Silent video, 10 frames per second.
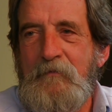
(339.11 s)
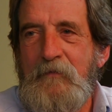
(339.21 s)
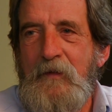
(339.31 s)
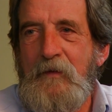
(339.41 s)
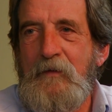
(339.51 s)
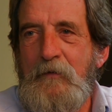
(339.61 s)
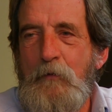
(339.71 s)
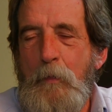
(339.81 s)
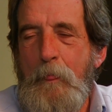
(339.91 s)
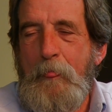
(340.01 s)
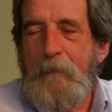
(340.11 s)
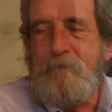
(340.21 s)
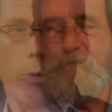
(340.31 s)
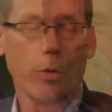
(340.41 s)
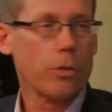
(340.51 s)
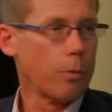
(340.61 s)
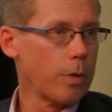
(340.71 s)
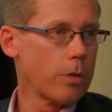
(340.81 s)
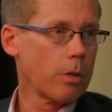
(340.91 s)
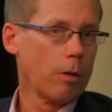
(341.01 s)
Absolutely. I mean, it appears to increase the
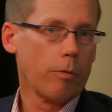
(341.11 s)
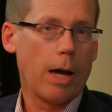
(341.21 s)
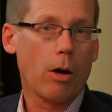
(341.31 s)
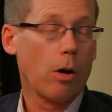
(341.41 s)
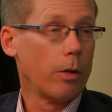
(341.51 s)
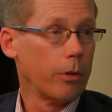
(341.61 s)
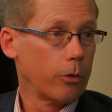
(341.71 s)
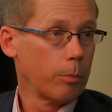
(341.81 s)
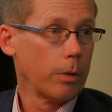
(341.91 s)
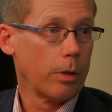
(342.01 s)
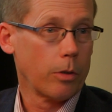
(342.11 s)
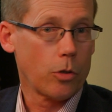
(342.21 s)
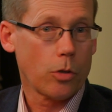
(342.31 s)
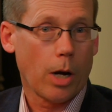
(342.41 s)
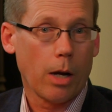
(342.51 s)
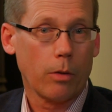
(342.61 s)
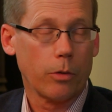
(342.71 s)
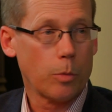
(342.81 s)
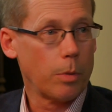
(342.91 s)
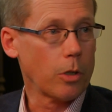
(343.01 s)
risk of alcoholism in, in the child
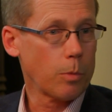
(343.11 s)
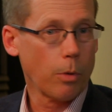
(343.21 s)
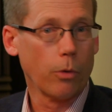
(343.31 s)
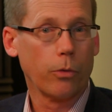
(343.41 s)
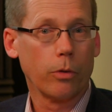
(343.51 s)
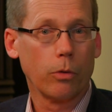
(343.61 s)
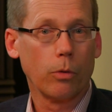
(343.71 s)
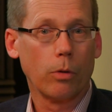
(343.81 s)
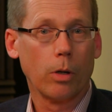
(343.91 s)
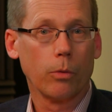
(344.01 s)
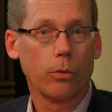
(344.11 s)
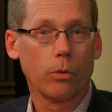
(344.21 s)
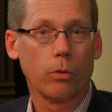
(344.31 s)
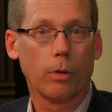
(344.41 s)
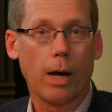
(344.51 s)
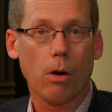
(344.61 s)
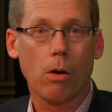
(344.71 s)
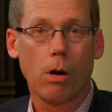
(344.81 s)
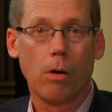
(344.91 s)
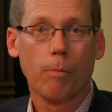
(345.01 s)
that's been exposed in utero to, to
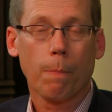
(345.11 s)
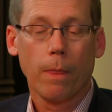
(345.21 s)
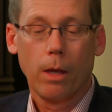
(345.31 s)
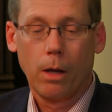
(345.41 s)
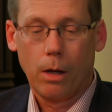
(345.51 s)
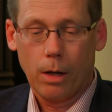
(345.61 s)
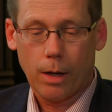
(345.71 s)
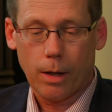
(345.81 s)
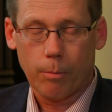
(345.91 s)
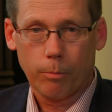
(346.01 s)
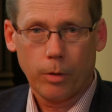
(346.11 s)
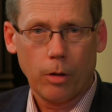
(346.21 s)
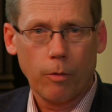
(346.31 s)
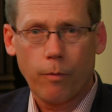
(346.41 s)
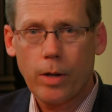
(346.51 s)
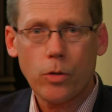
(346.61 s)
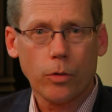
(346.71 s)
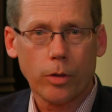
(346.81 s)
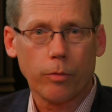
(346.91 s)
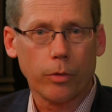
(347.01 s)
alcohol. Um, you know,
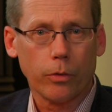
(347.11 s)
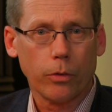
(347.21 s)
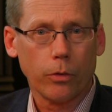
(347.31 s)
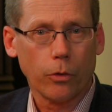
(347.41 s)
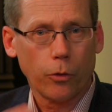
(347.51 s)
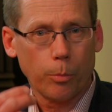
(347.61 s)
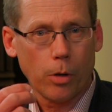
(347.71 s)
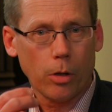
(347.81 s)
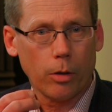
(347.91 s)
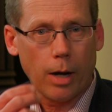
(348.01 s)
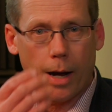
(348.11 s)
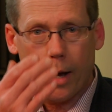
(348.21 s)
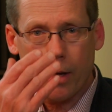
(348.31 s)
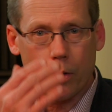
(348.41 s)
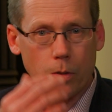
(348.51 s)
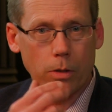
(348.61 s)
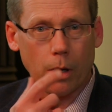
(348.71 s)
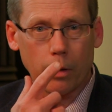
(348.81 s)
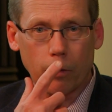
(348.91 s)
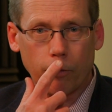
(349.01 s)
facial differences, you know, smaller eyes,
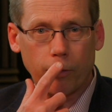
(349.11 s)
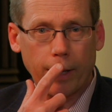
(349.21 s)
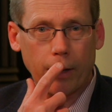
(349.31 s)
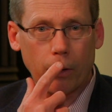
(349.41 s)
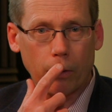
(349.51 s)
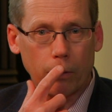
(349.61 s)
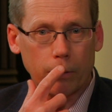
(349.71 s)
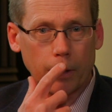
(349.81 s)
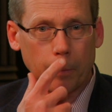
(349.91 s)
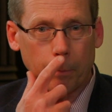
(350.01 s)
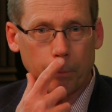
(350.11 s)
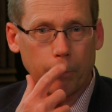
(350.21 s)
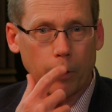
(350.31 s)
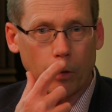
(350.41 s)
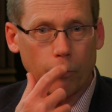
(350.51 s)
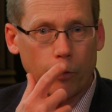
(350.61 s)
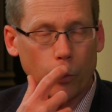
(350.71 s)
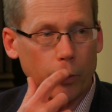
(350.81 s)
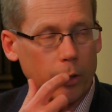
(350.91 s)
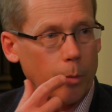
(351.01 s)
uh, you know, flatter, um,
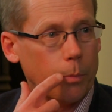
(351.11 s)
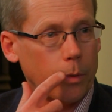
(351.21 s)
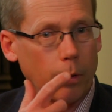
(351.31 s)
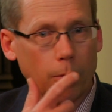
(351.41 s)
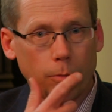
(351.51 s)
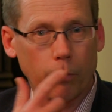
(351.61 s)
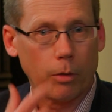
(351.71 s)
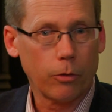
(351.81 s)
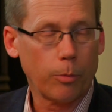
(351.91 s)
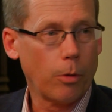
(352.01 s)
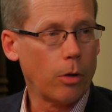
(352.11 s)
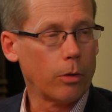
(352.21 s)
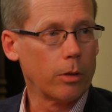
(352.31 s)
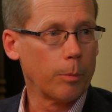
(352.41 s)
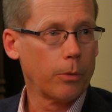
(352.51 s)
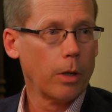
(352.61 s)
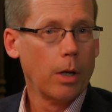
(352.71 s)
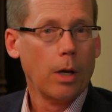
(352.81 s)
folded lip here, uh, smaller lips,